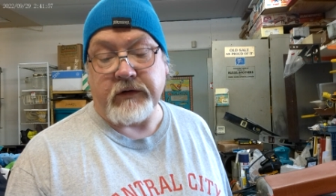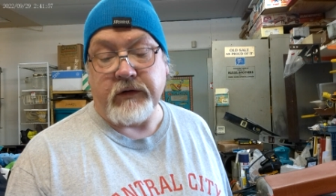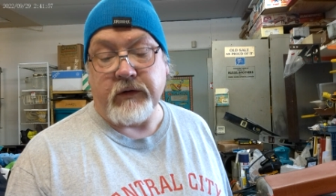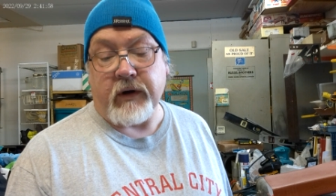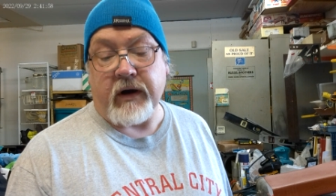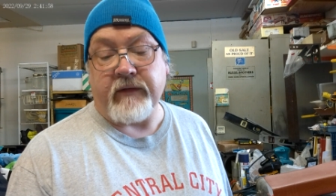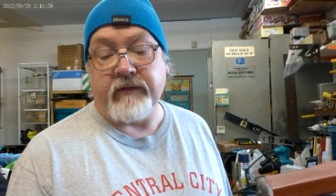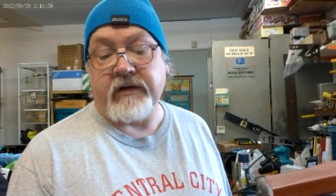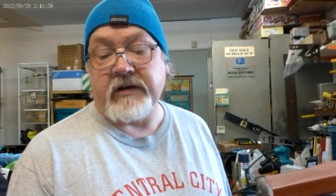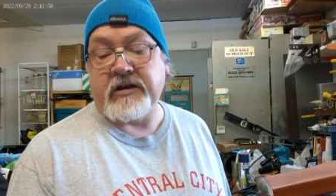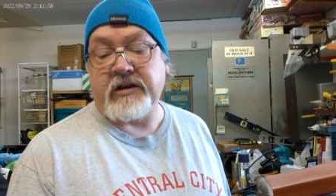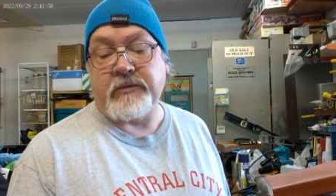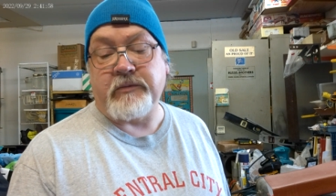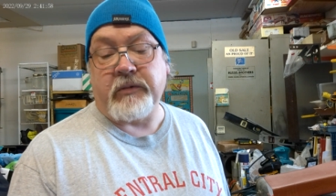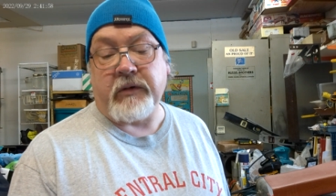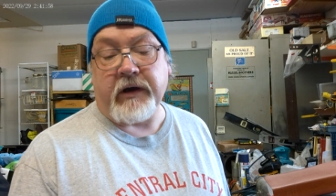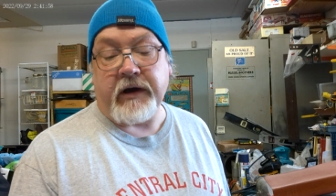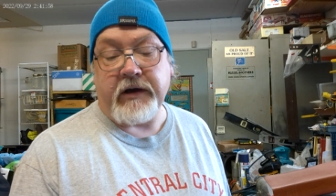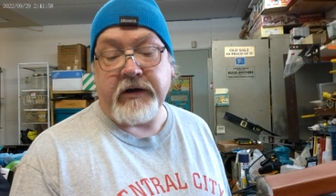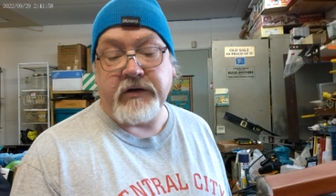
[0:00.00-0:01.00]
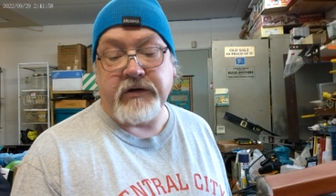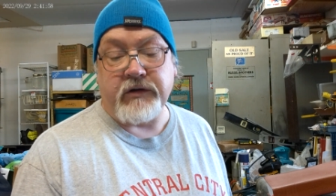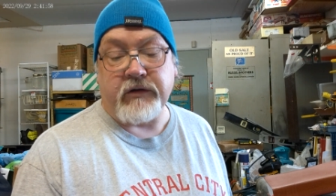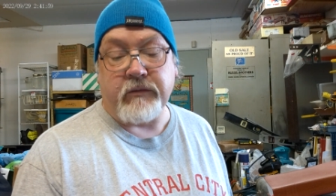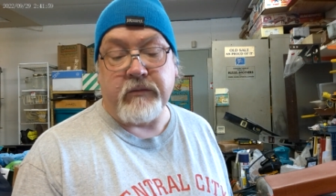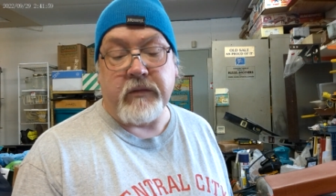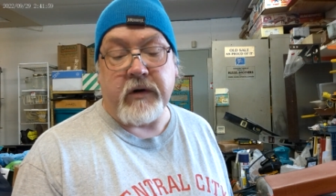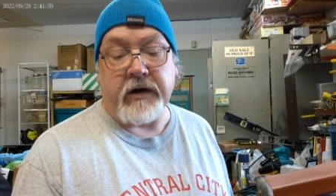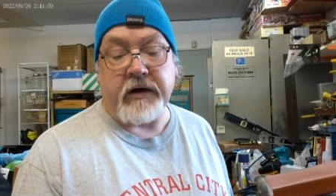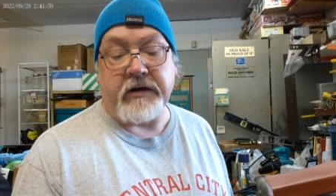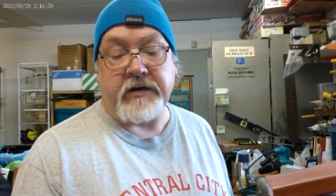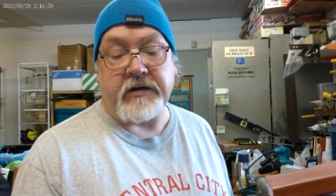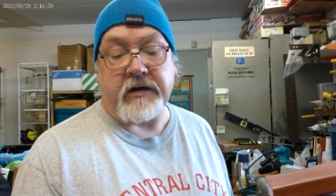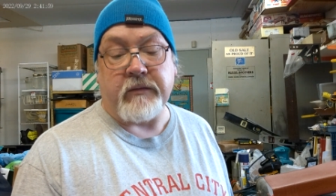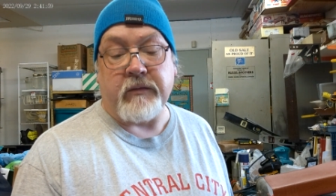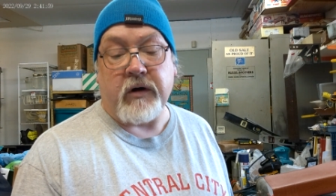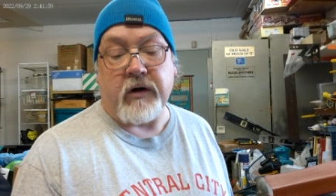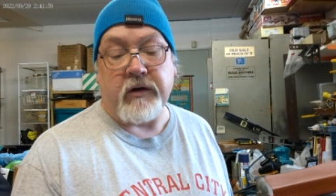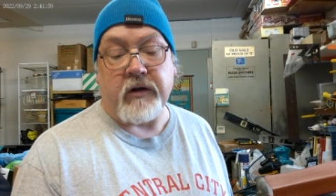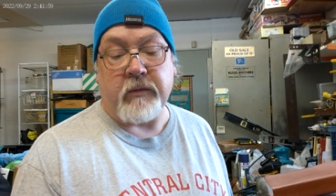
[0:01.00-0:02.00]
You have displayed your might
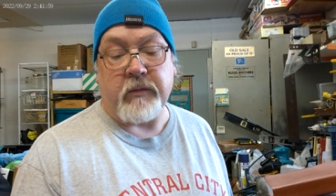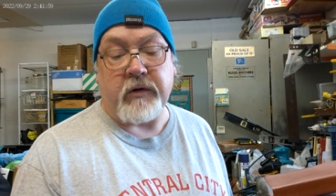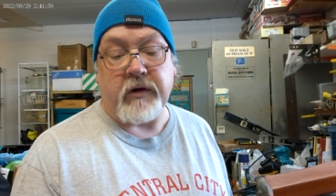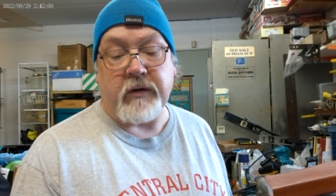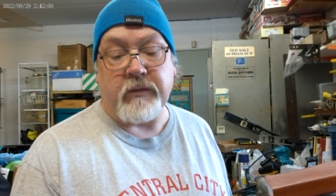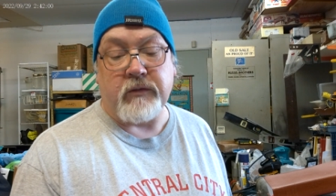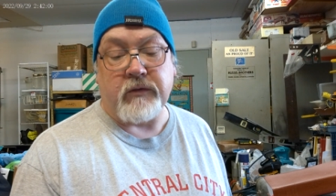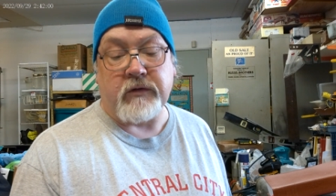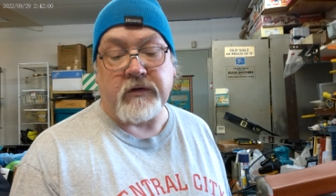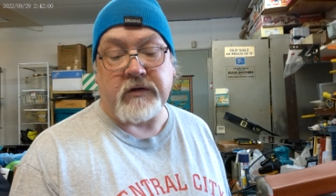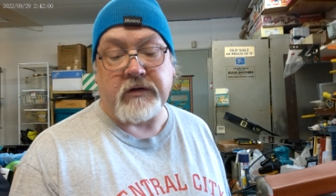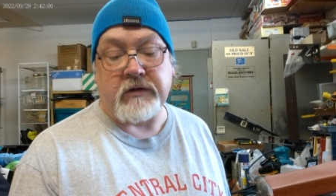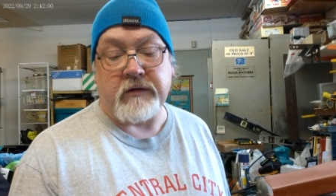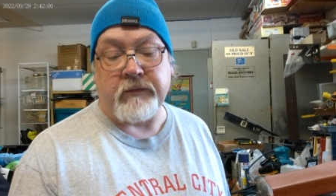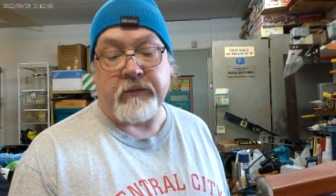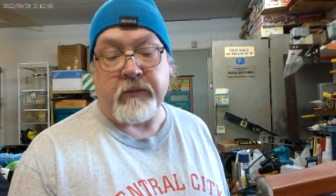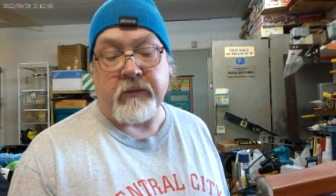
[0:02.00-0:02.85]
among the peoples.